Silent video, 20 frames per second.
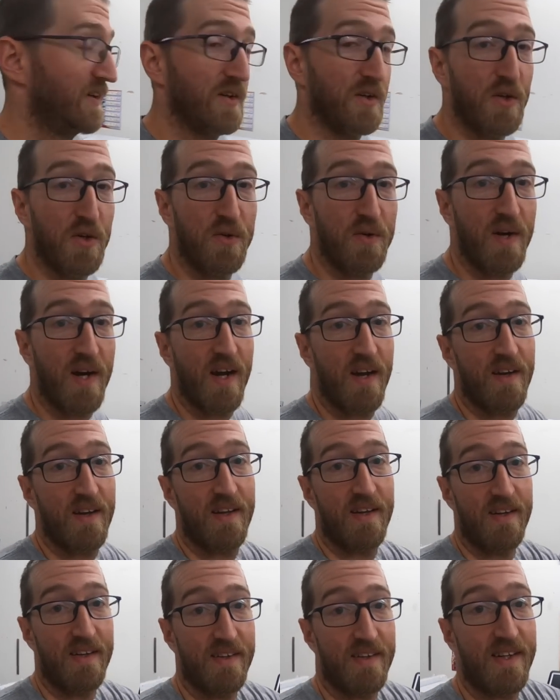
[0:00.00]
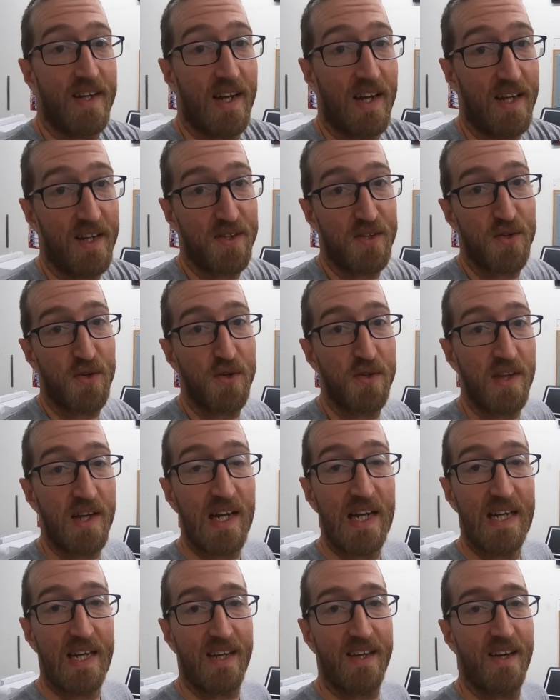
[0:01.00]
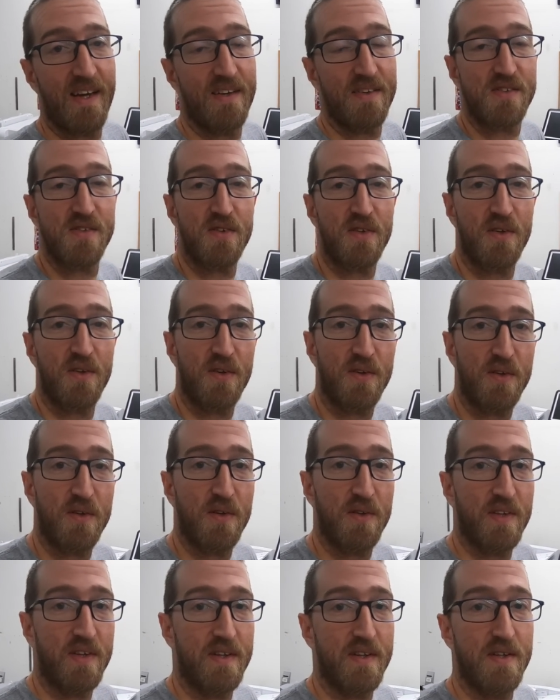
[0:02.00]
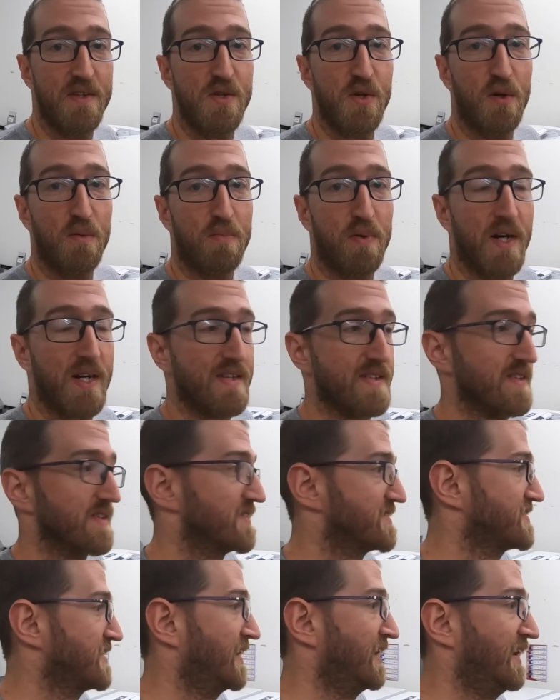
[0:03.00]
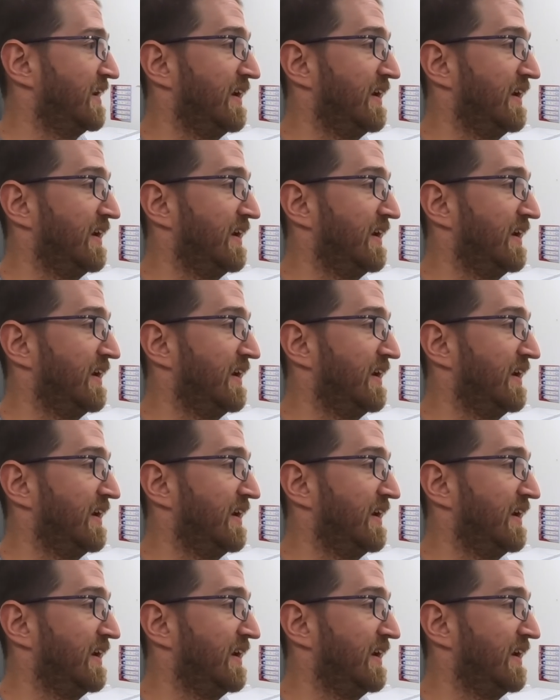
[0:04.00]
go around and collect all the click counts on all the digital presses.